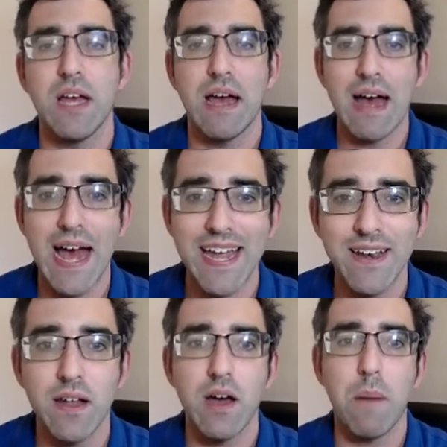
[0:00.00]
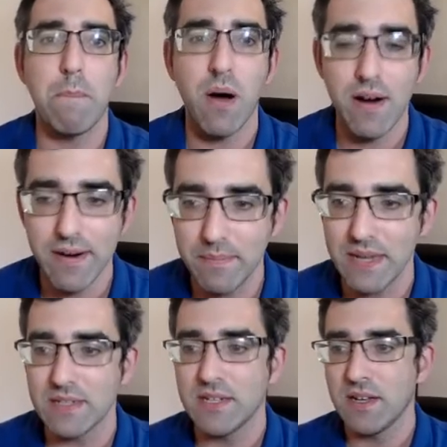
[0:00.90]
an
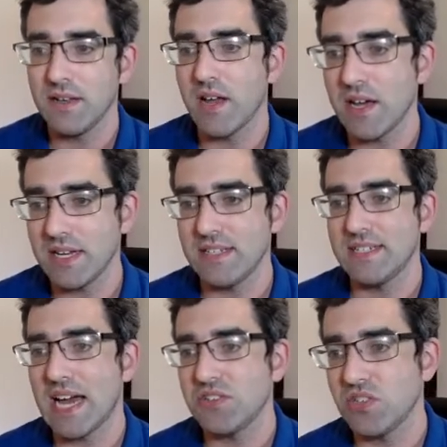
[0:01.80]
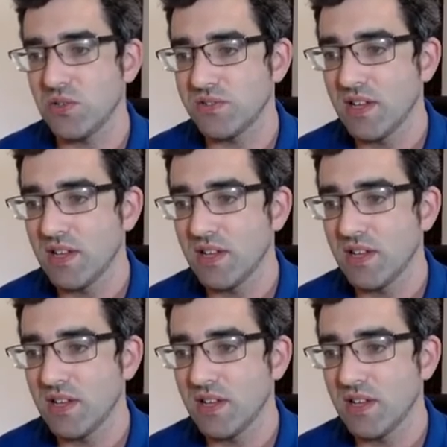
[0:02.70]
apartment, not a detached house.